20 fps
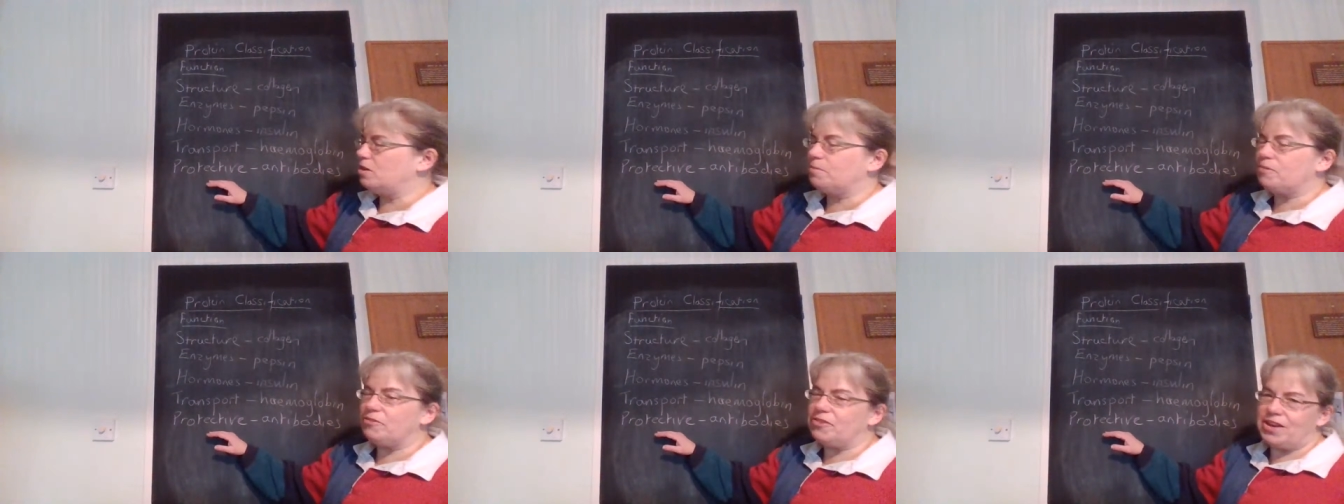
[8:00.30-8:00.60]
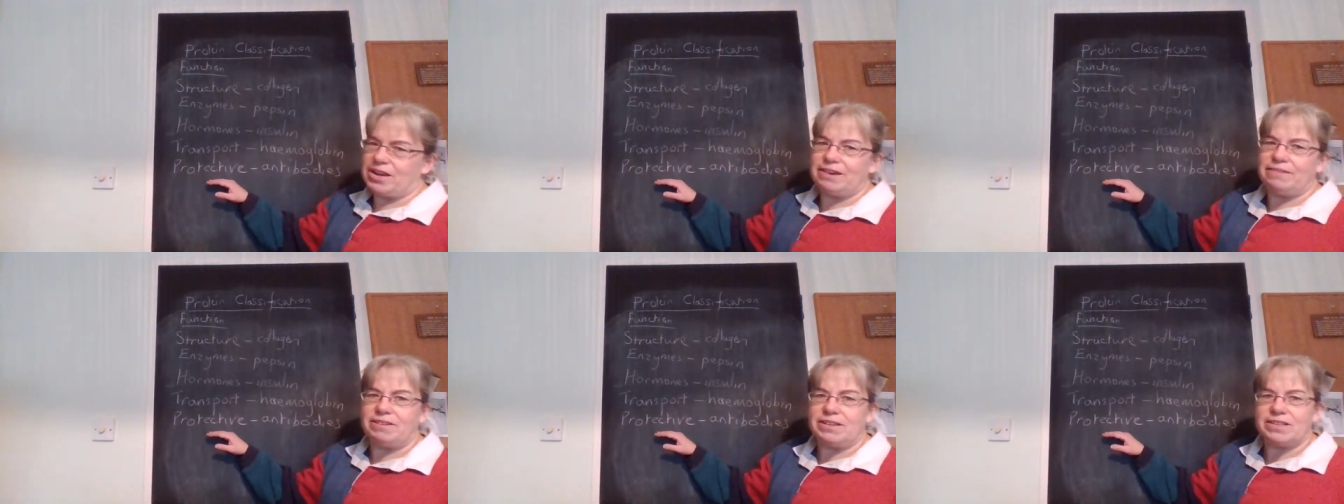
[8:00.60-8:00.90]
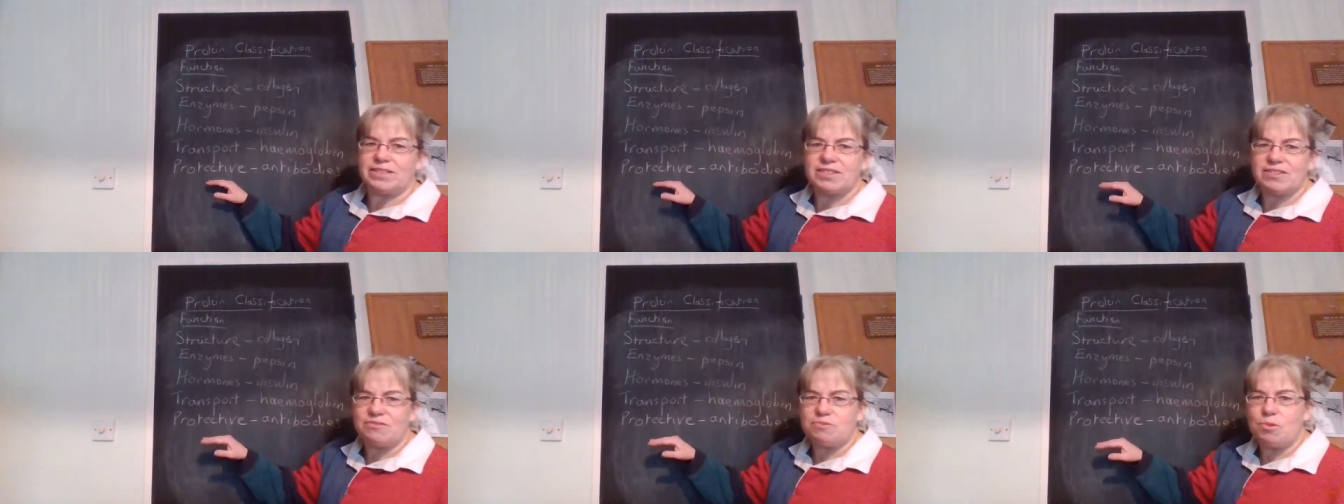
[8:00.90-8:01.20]
number of
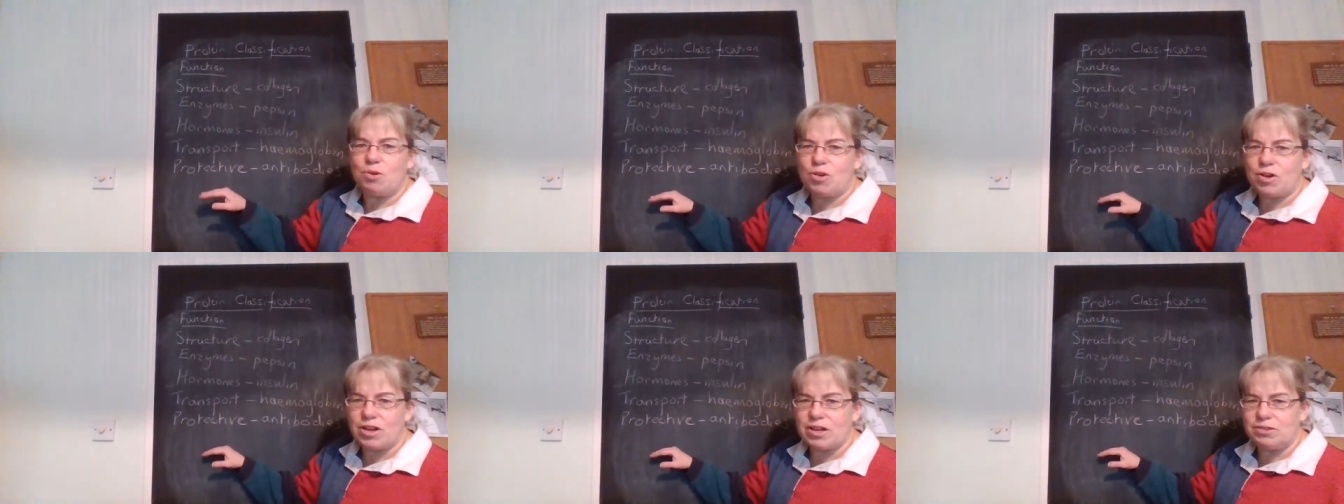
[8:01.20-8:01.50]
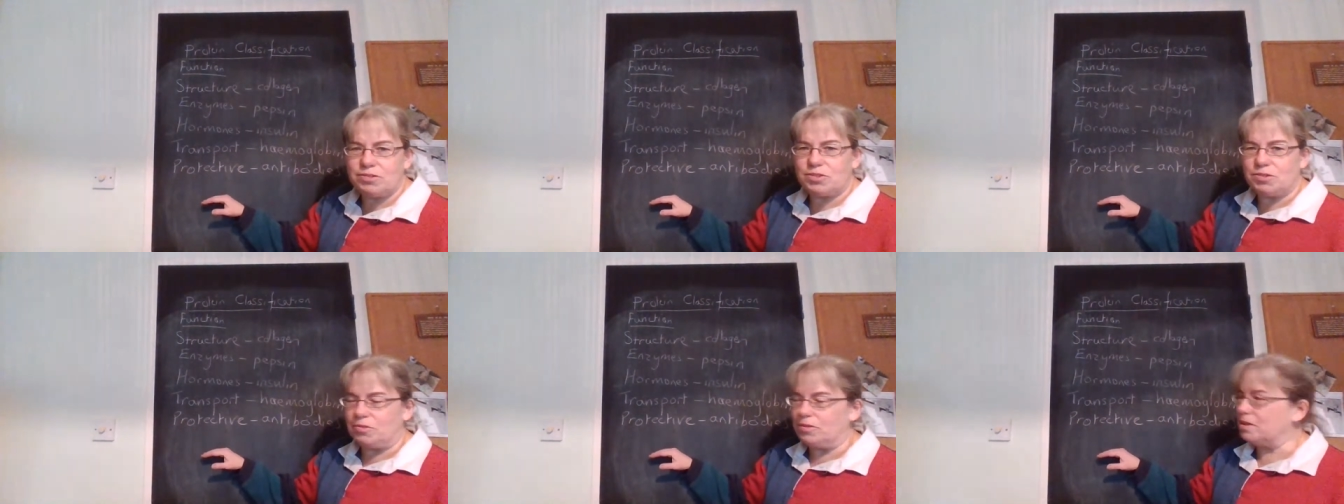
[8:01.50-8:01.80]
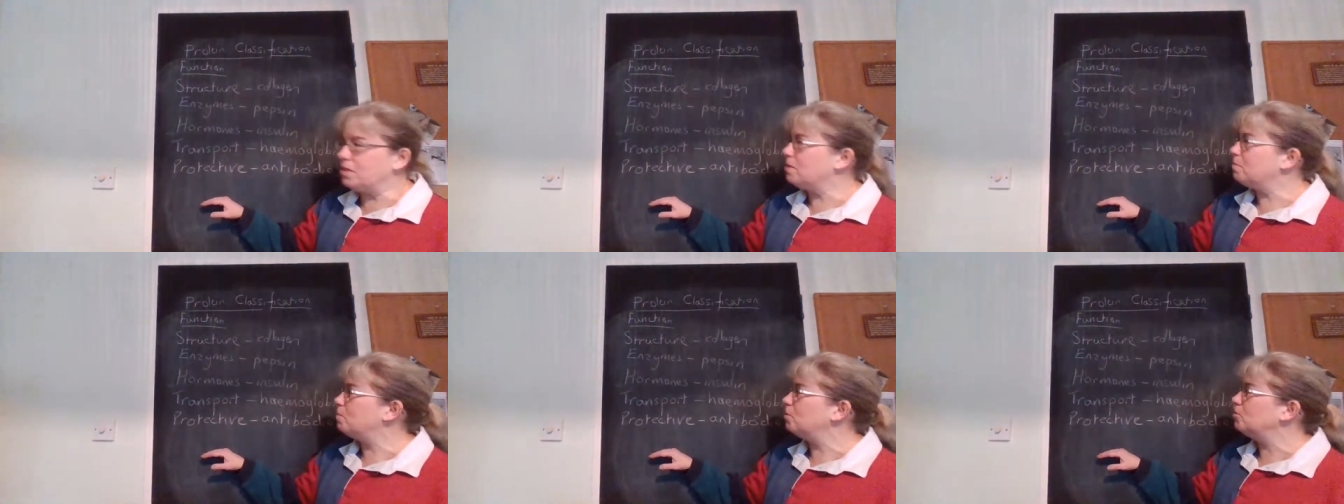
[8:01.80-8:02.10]
areas of what goes on
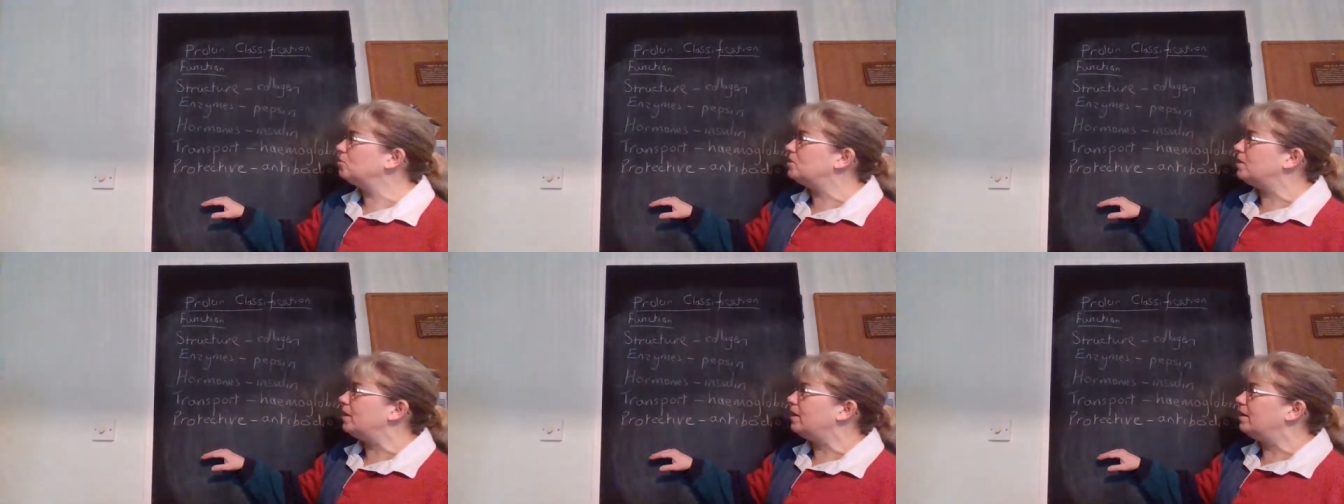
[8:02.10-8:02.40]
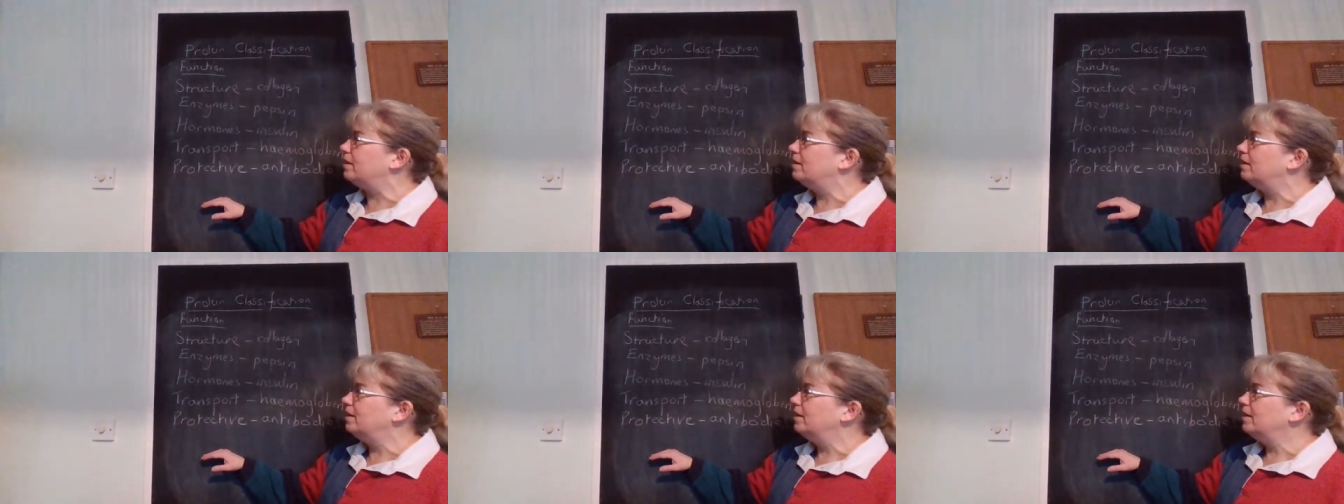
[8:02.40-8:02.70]
in the body.